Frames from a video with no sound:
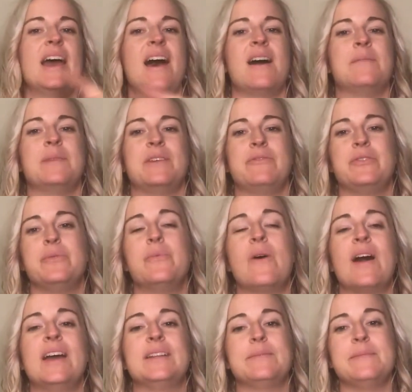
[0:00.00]
If you
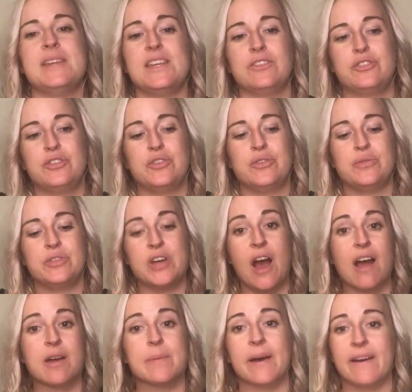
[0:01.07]
want me to
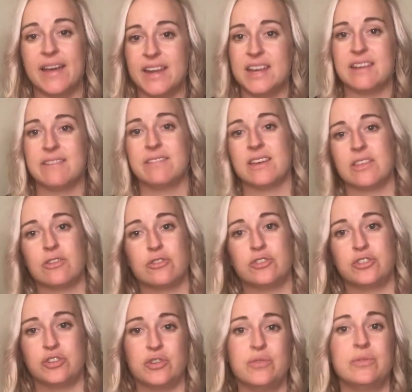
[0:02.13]
talk about any of the other
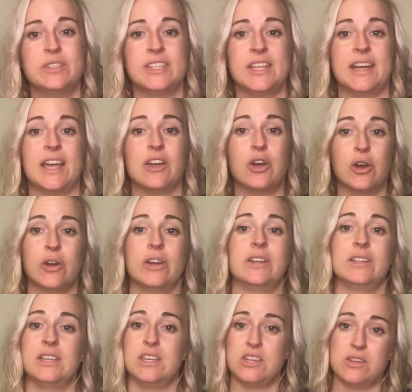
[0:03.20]
shoes that I
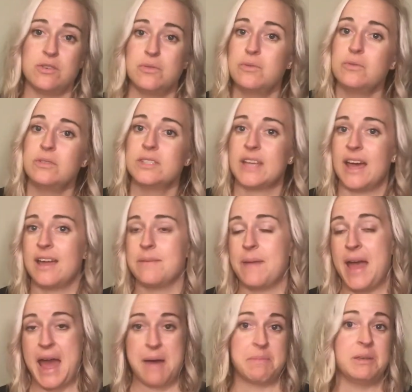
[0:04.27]
currently use, I am
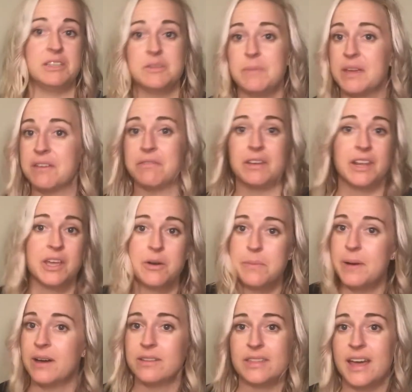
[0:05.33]
happy to make a video
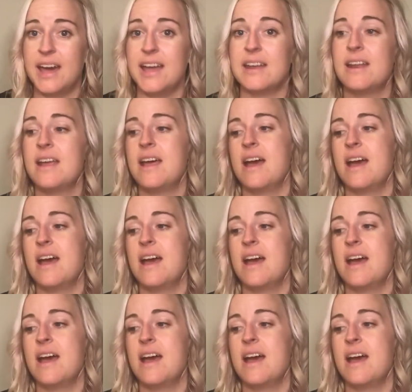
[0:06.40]
about that.